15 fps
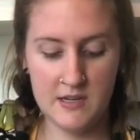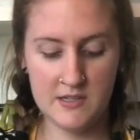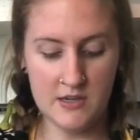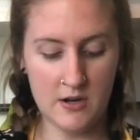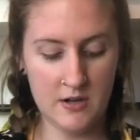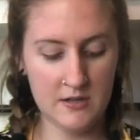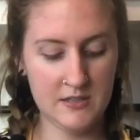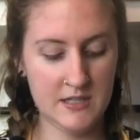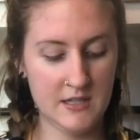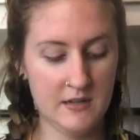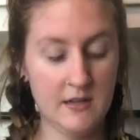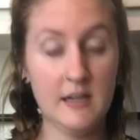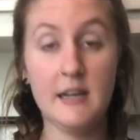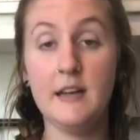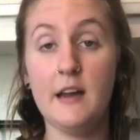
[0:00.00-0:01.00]
is all
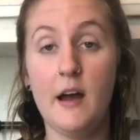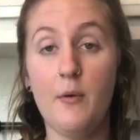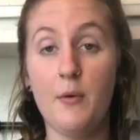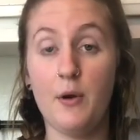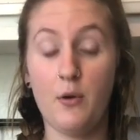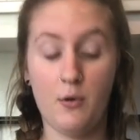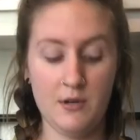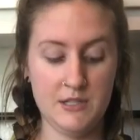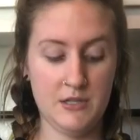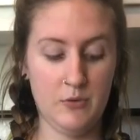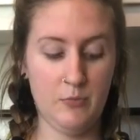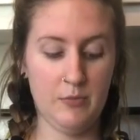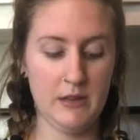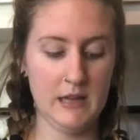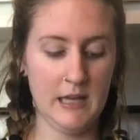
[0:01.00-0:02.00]
done and now we're going to
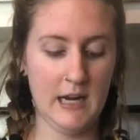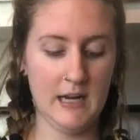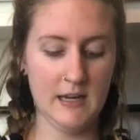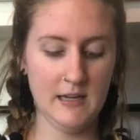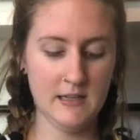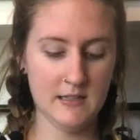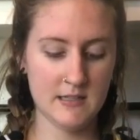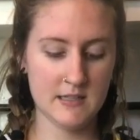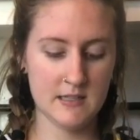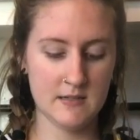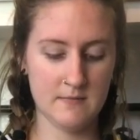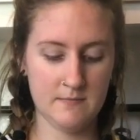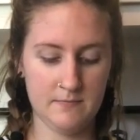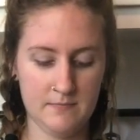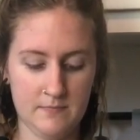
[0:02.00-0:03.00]
plate it.
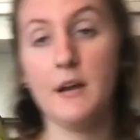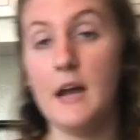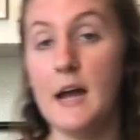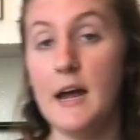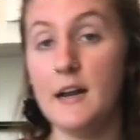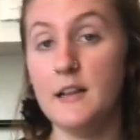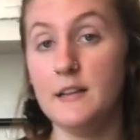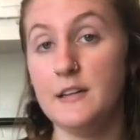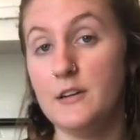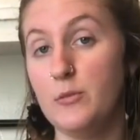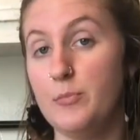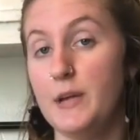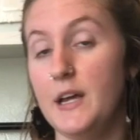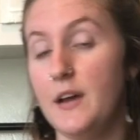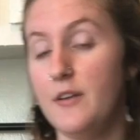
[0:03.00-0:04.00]
I'm going to add a little
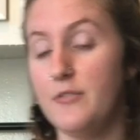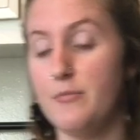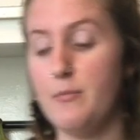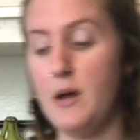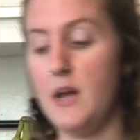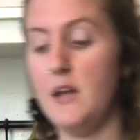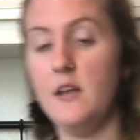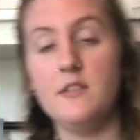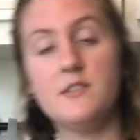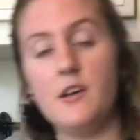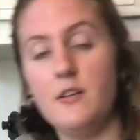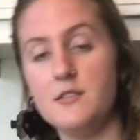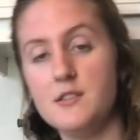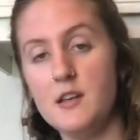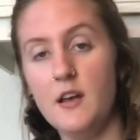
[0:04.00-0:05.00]
bit of my
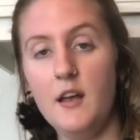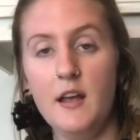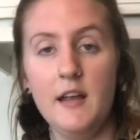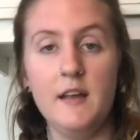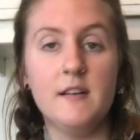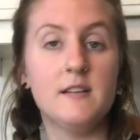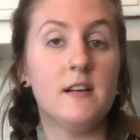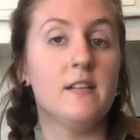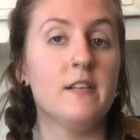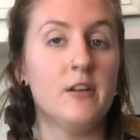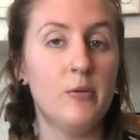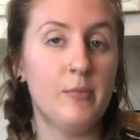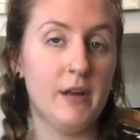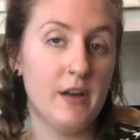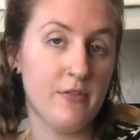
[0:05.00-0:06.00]
salsa and a
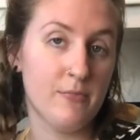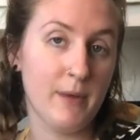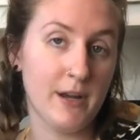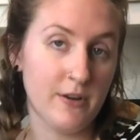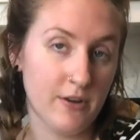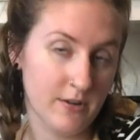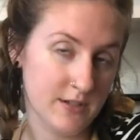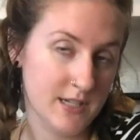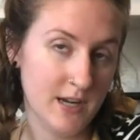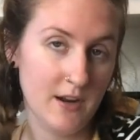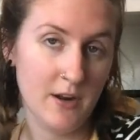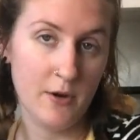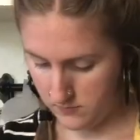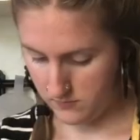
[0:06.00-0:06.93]
little bit of my curtido.